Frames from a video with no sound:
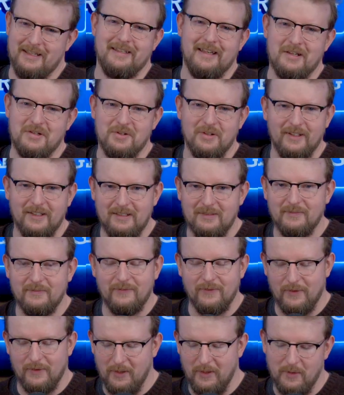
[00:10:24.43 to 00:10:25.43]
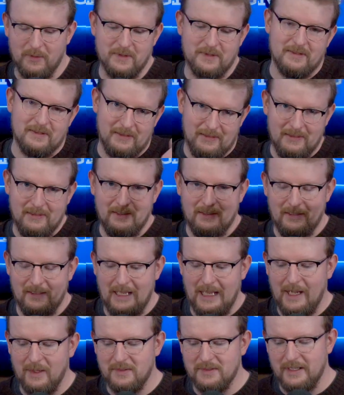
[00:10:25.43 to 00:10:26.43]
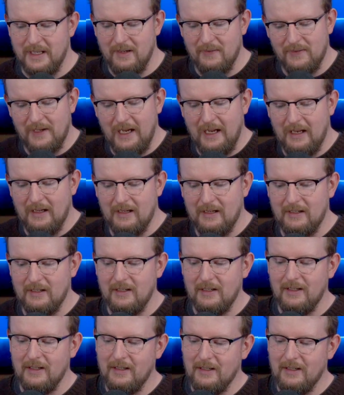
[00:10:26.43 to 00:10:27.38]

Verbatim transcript: essentially, for those outside of Canada.